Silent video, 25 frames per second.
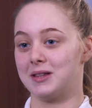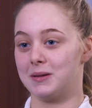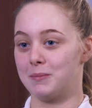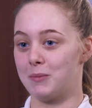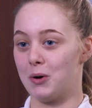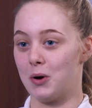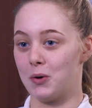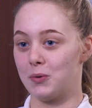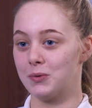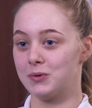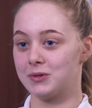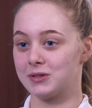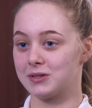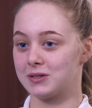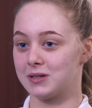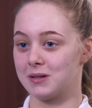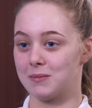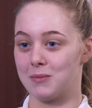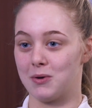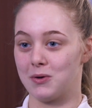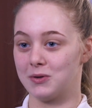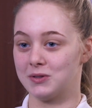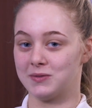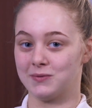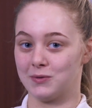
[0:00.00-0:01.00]
it
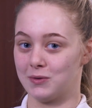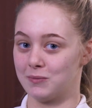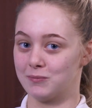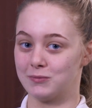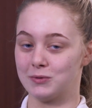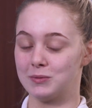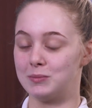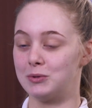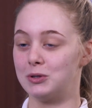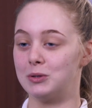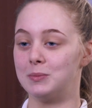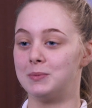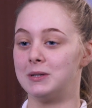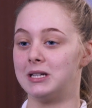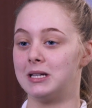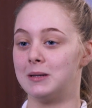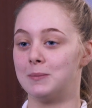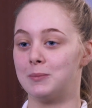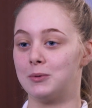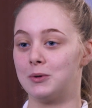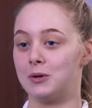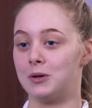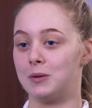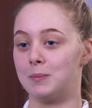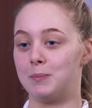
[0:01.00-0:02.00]
the most vulnerable
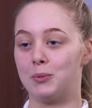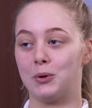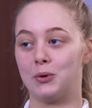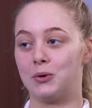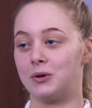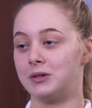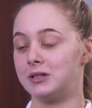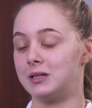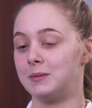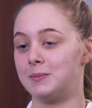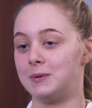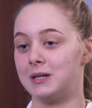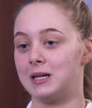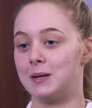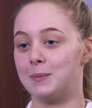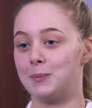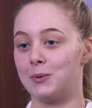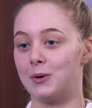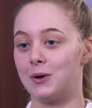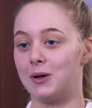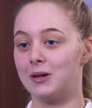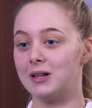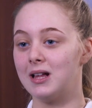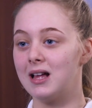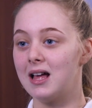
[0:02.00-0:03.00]
people, poorly
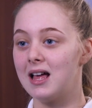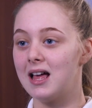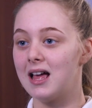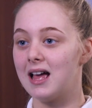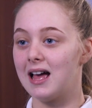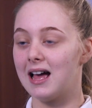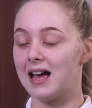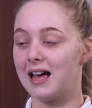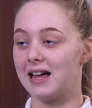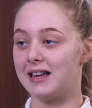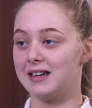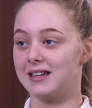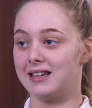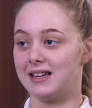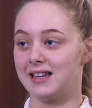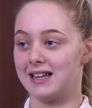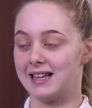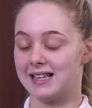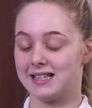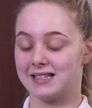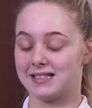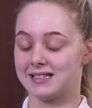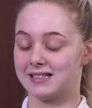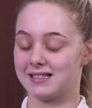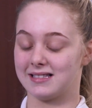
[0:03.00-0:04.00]
people, and
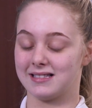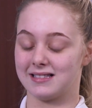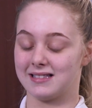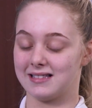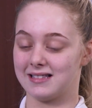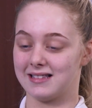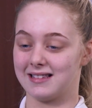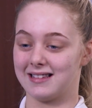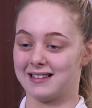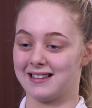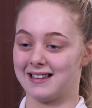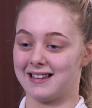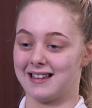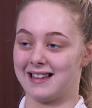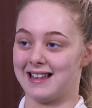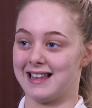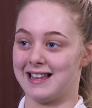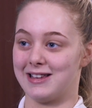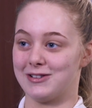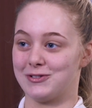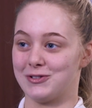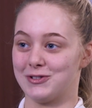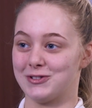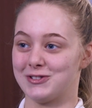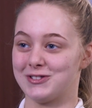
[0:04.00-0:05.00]

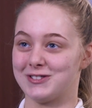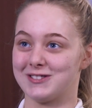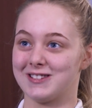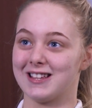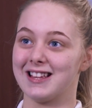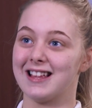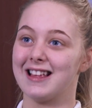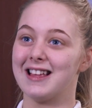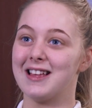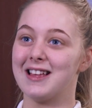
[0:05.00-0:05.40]
it's just,